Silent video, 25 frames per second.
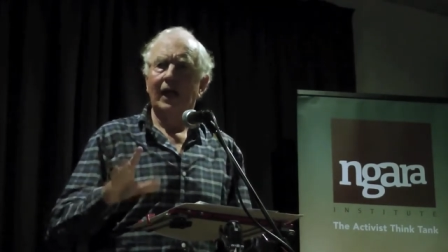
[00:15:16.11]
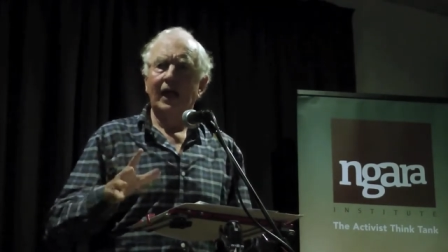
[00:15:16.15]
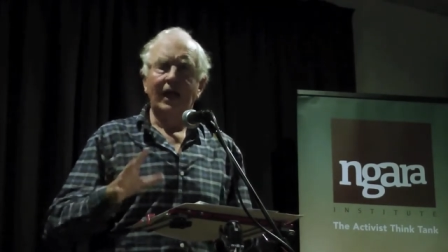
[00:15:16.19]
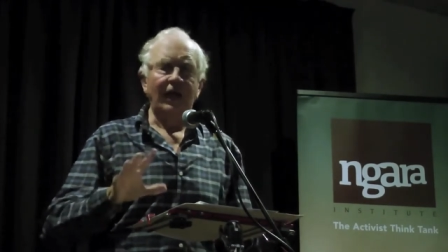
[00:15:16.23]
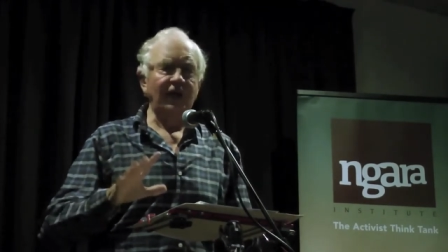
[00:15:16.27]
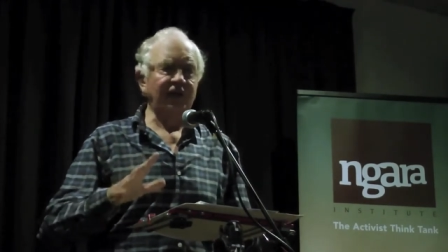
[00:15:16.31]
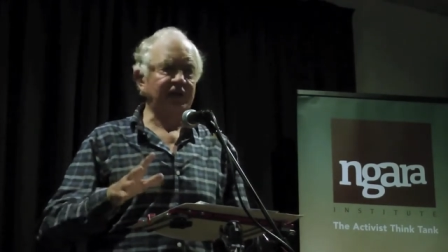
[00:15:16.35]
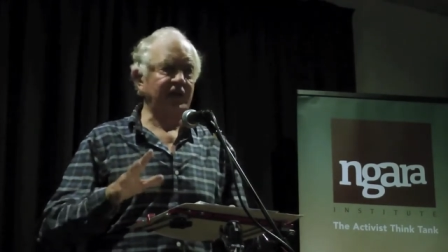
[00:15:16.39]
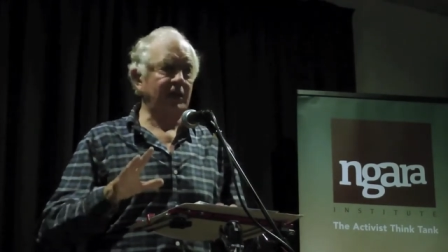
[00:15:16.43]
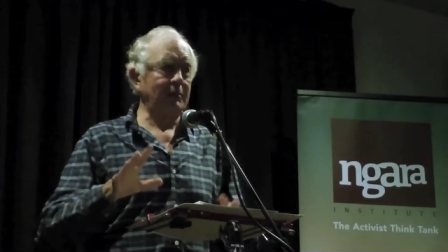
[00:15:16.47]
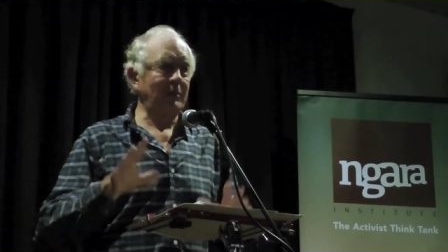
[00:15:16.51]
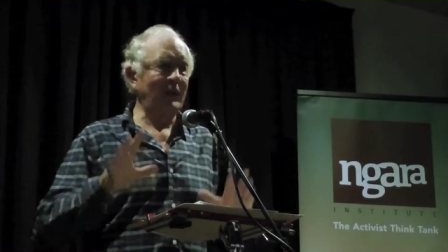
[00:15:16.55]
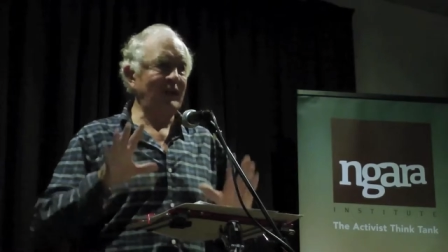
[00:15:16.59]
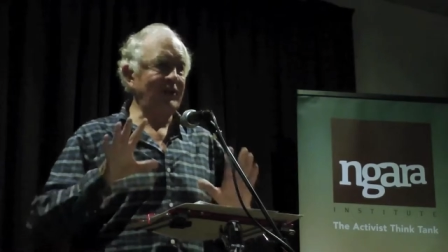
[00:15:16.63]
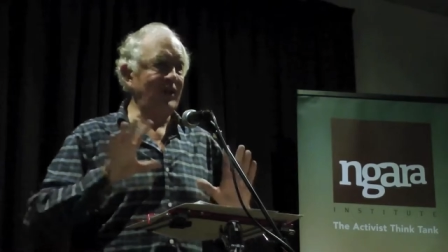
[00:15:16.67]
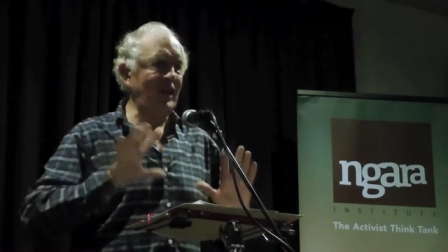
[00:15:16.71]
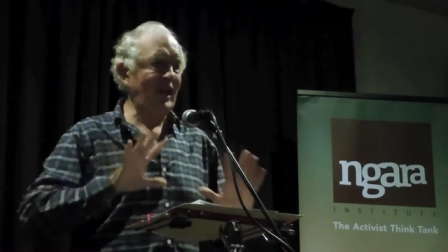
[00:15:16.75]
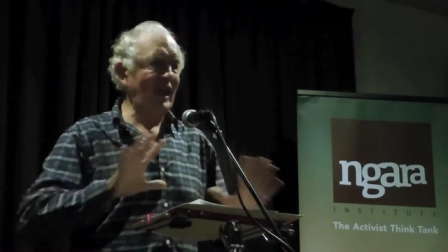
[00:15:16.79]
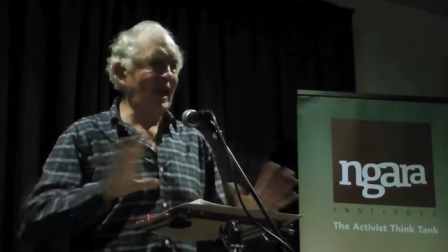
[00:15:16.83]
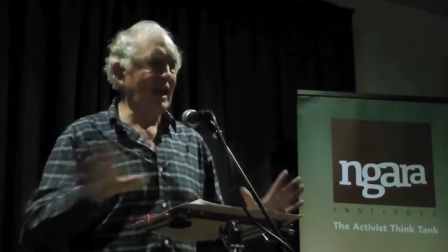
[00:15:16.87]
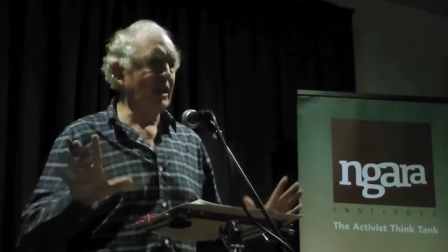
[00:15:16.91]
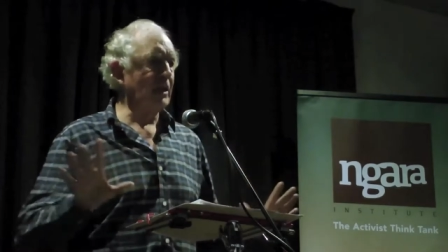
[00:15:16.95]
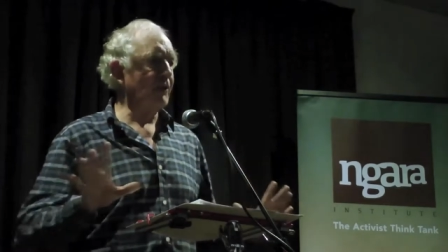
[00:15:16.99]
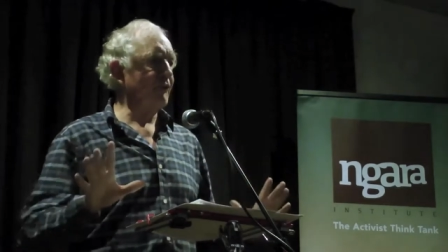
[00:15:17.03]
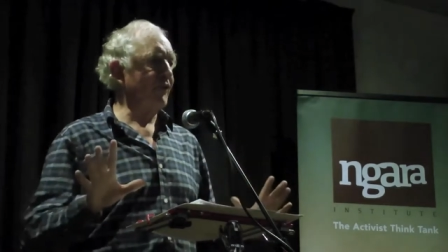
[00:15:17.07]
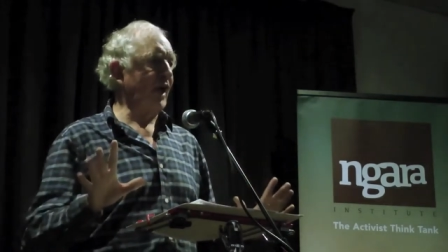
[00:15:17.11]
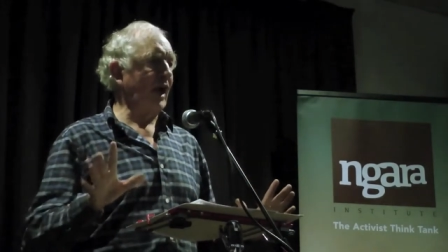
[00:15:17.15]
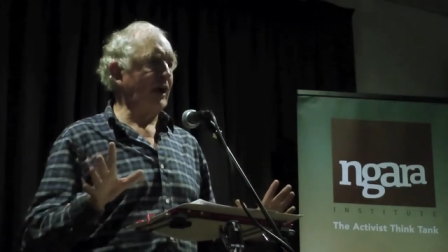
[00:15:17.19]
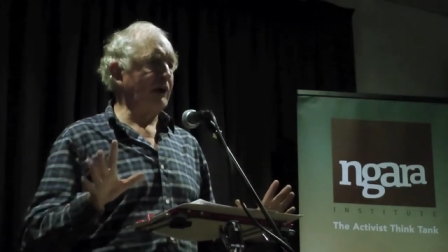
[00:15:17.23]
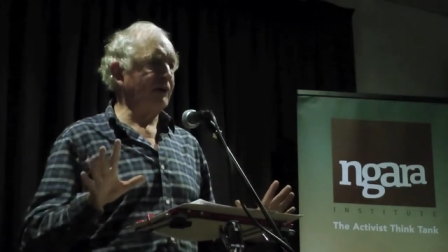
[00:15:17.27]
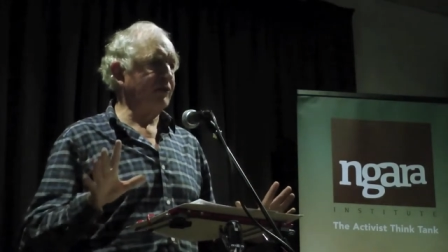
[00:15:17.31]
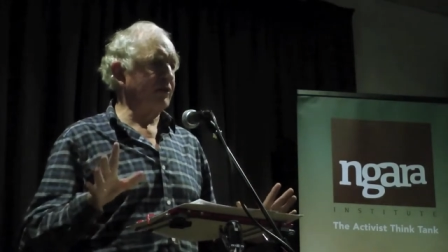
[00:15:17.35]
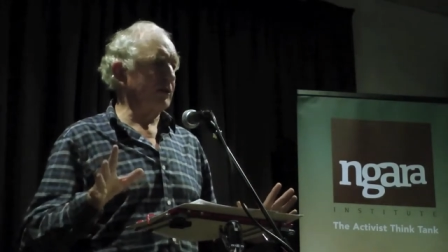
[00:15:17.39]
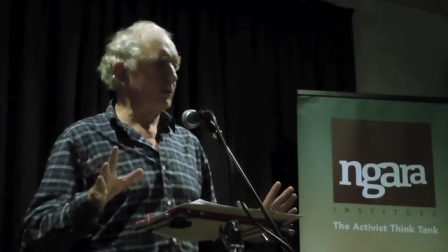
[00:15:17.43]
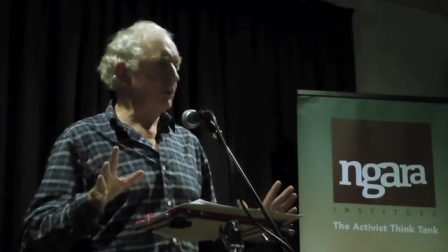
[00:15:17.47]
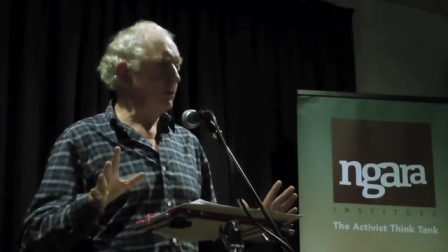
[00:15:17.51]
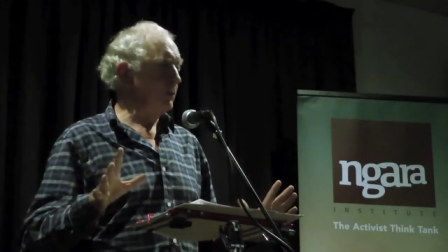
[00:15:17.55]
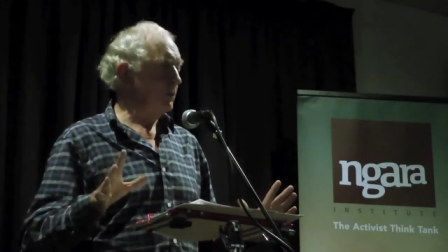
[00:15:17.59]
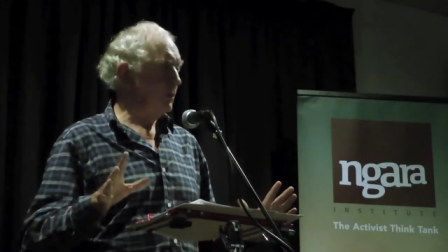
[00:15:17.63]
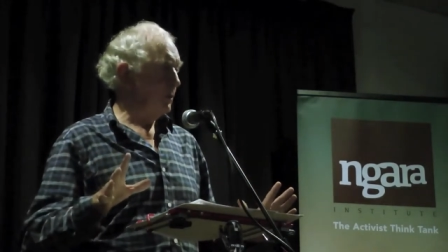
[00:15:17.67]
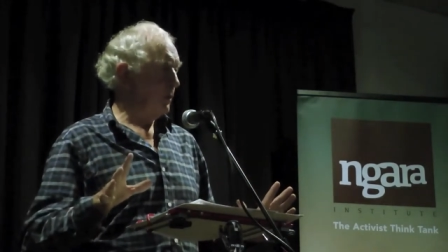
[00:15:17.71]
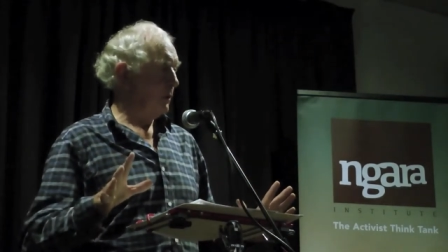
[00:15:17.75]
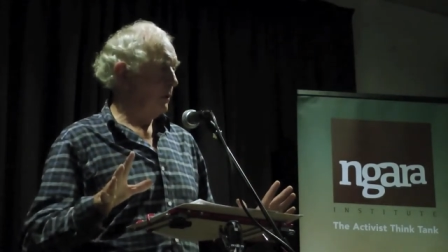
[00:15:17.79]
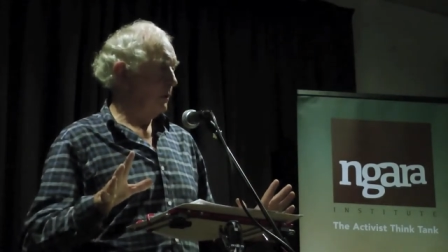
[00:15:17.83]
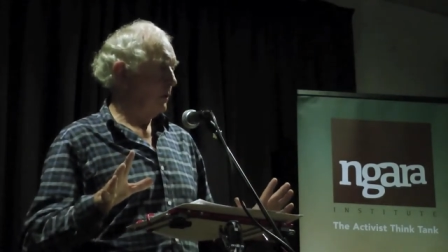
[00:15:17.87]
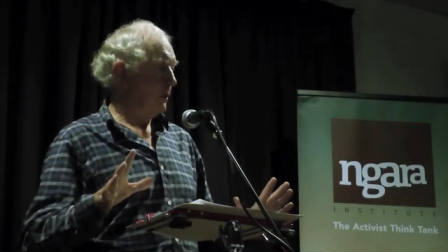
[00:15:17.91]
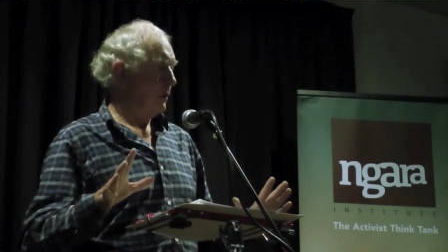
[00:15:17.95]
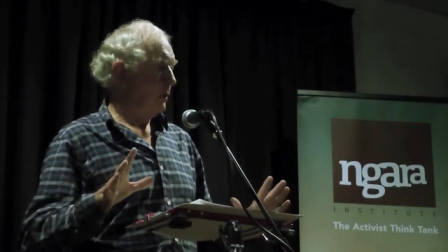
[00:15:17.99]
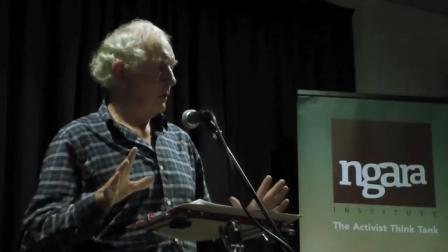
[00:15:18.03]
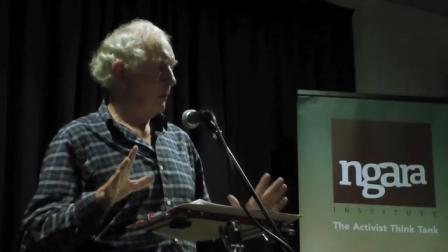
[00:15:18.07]
He's going to be the innovation
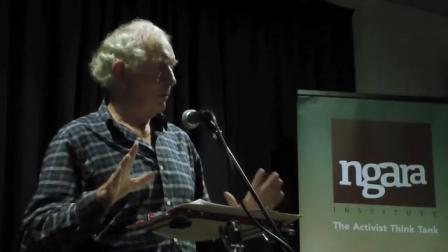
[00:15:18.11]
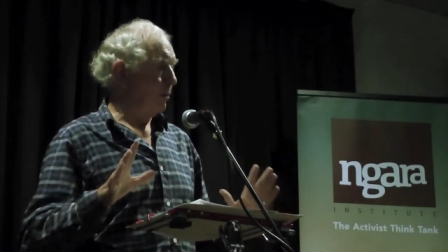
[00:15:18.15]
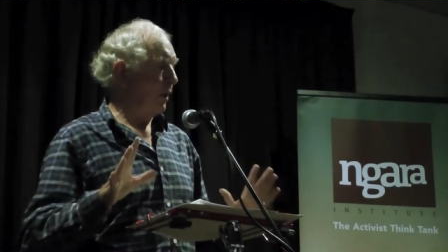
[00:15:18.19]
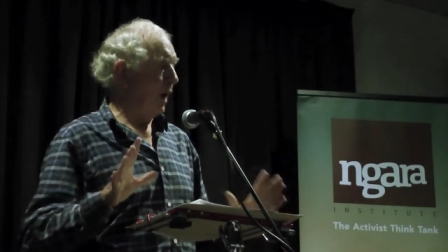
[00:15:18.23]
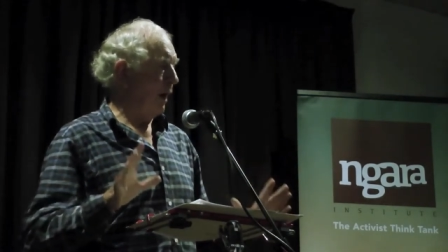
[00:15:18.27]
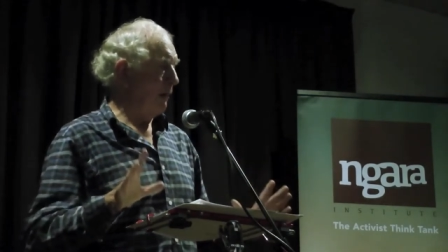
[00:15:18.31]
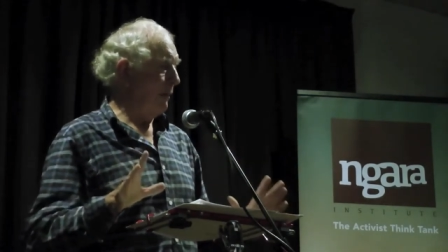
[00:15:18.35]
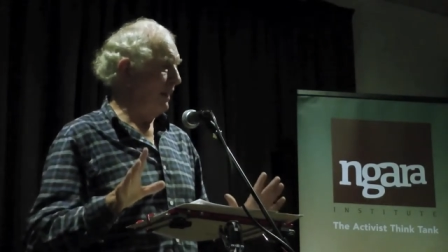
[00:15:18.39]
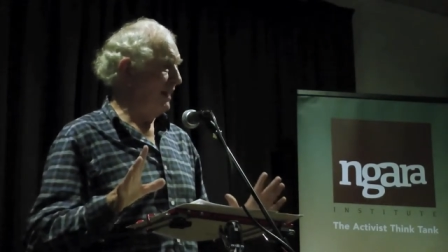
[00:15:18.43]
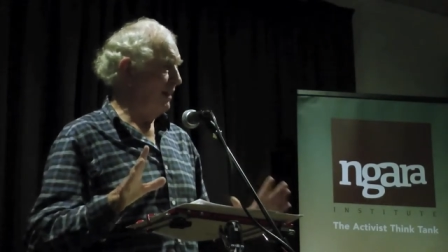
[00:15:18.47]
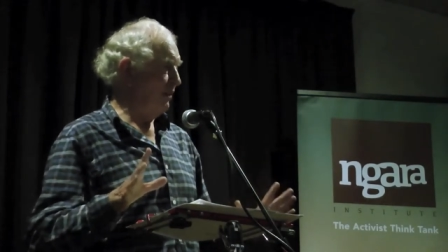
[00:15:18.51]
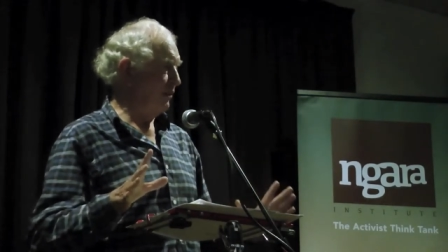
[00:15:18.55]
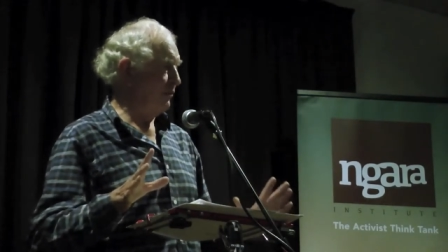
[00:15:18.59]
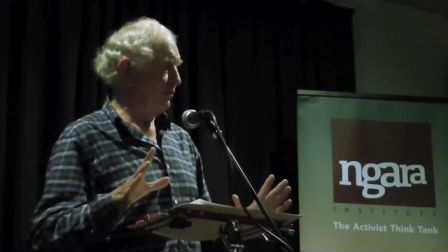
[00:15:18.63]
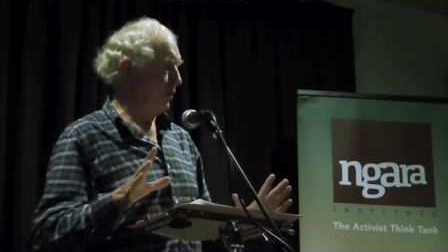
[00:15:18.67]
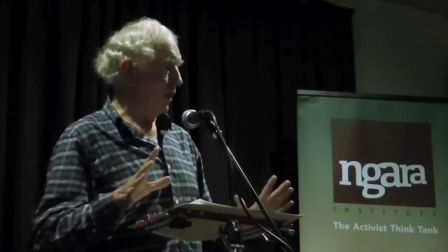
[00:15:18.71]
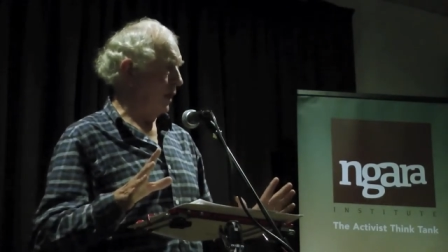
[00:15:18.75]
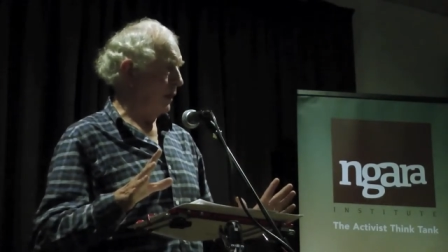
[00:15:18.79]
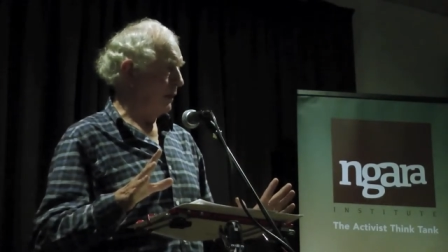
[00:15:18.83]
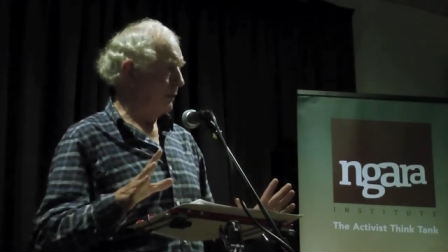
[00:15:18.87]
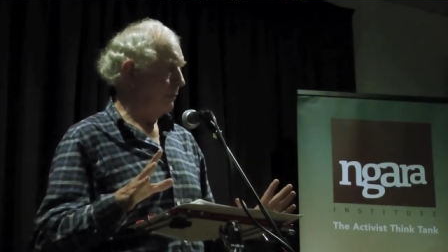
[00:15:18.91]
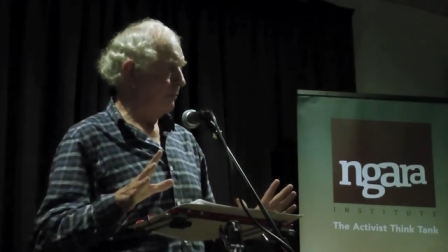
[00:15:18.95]
prime minister.